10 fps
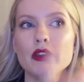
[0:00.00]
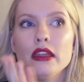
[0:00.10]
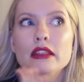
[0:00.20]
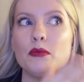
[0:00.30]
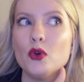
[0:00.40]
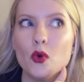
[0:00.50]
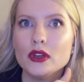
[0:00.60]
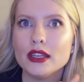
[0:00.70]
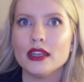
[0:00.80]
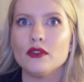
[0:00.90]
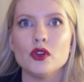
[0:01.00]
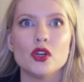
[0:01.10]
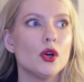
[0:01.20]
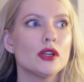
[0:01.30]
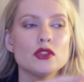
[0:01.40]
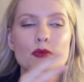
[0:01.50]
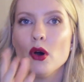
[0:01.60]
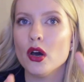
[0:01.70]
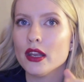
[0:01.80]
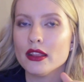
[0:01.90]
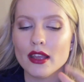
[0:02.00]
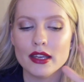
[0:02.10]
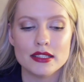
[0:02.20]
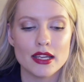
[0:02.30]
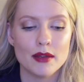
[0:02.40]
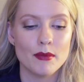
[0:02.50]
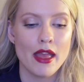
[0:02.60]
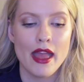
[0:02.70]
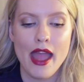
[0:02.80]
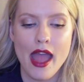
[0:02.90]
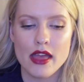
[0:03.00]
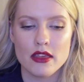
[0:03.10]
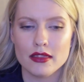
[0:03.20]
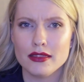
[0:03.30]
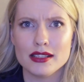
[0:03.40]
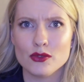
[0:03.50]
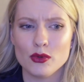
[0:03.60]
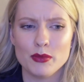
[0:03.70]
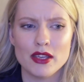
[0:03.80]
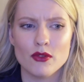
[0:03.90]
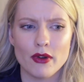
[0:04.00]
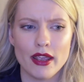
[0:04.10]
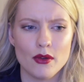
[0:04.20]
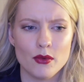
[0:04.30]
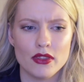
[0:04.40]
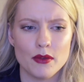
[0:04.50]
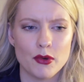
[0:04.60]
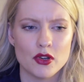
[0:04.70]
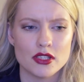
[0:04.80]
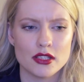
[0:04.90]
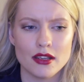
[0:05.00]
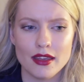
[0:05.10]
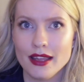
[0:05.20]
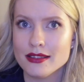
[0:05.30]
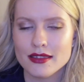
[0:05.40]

in the morning if you're going to a party at nighttime, and these will be great when the person gets